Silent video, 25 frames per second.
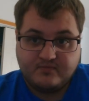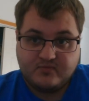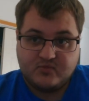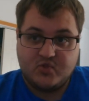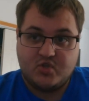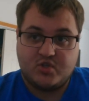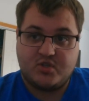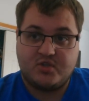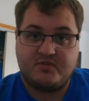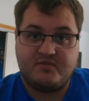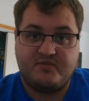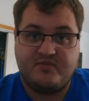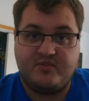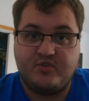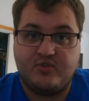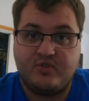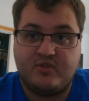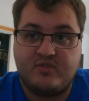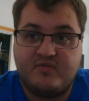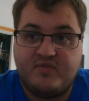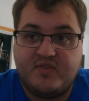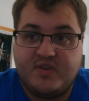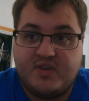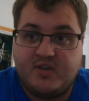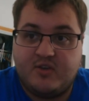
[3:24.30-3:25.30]
you can view
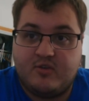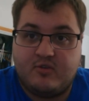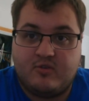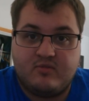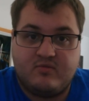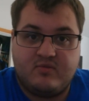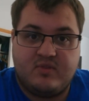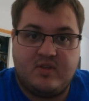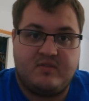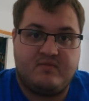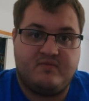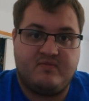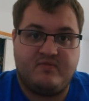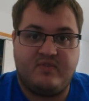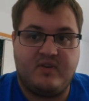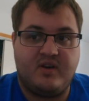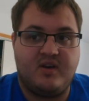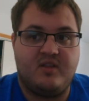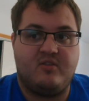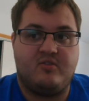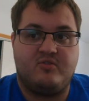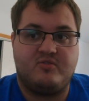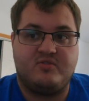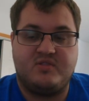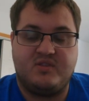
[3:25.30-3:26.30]
the video that
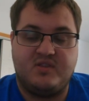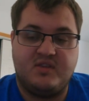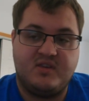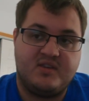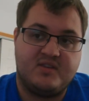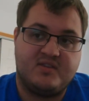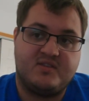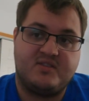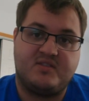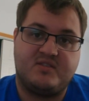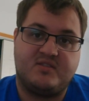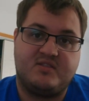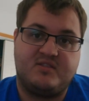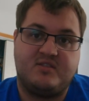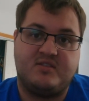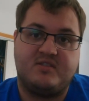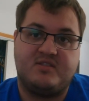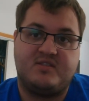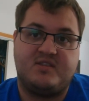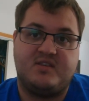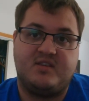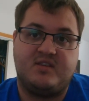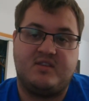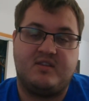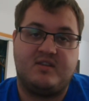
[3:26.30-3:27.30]
follows this to
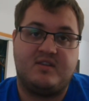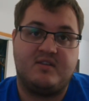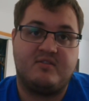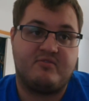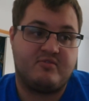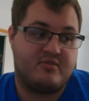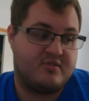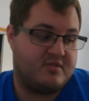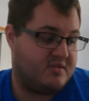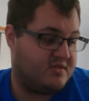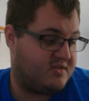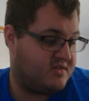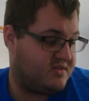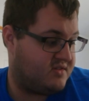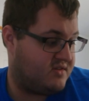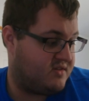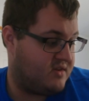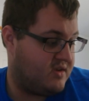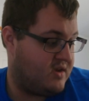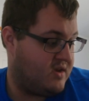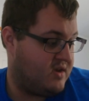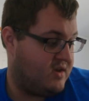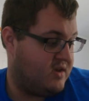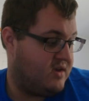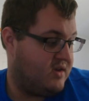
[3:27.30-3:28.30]
see the difference.
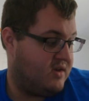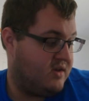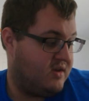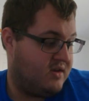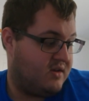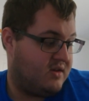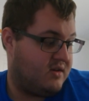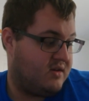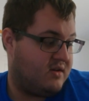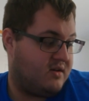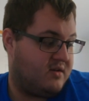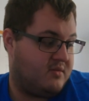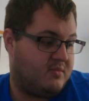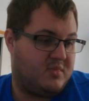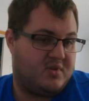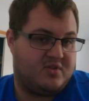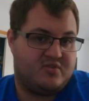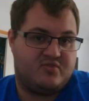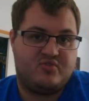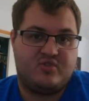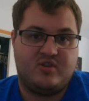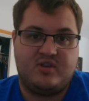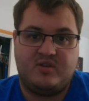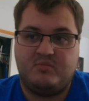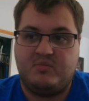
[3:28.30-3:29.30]
I'll
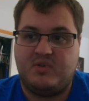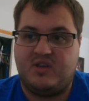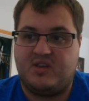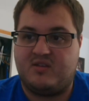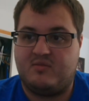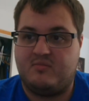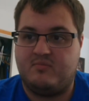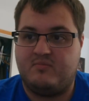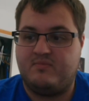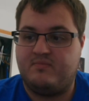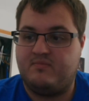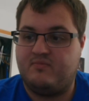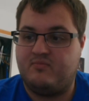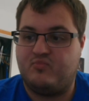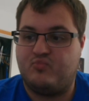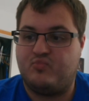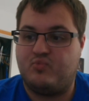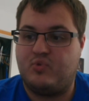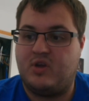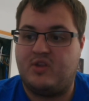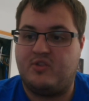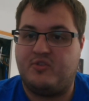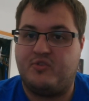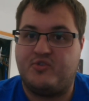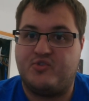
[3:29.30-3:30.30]
try and make them
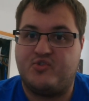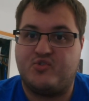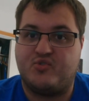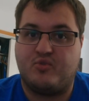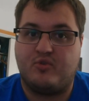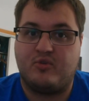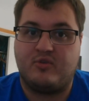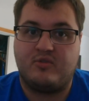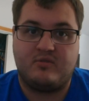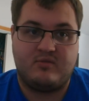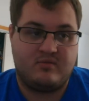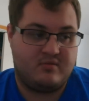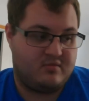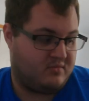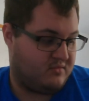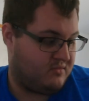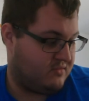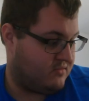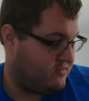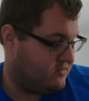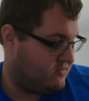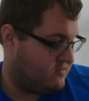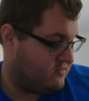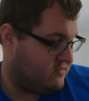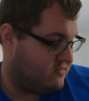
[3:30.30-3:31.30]
rather short and
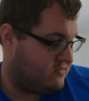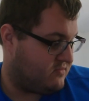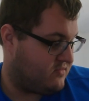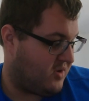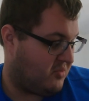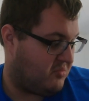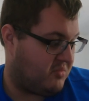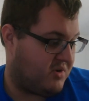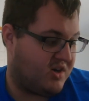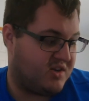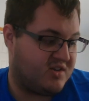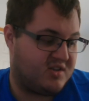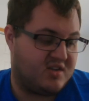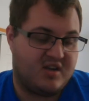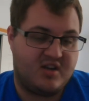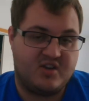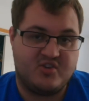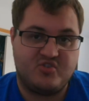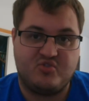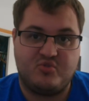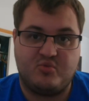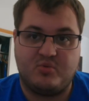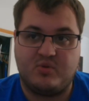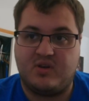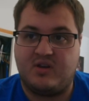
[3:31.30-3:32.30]
a
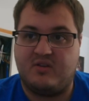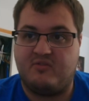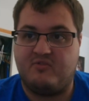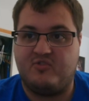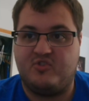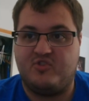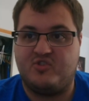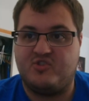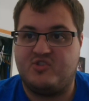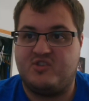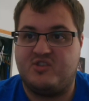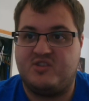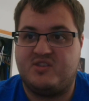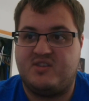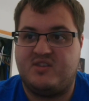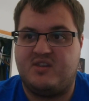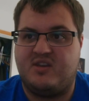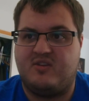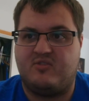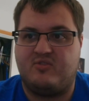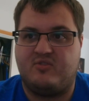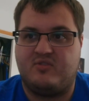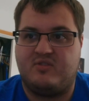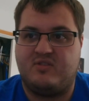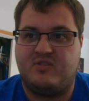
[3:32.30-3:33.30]
montage or whatever, just to see
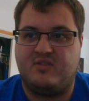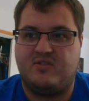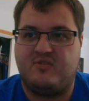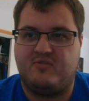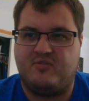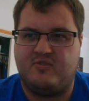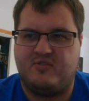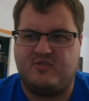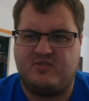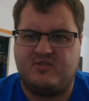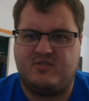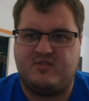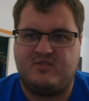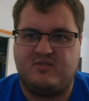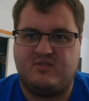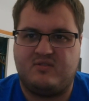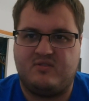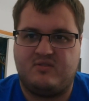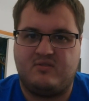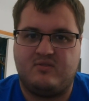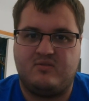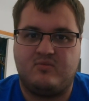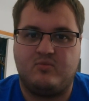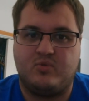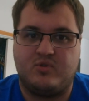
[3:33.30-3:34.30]

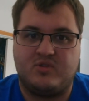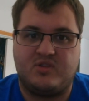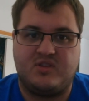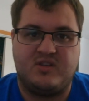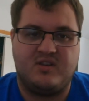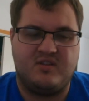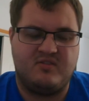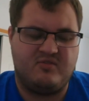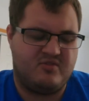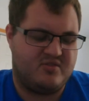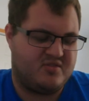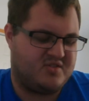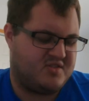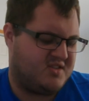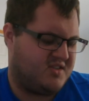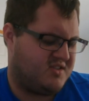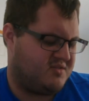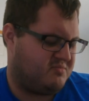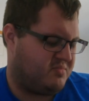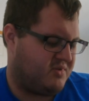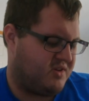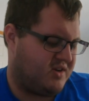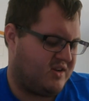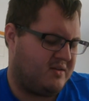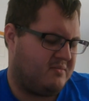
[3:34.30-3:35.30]
what the difference is.
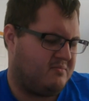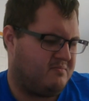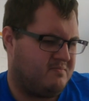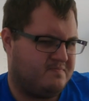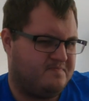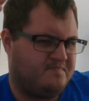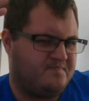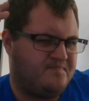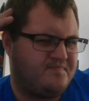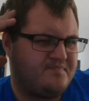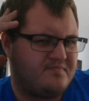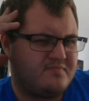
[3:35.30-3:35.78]
But I'm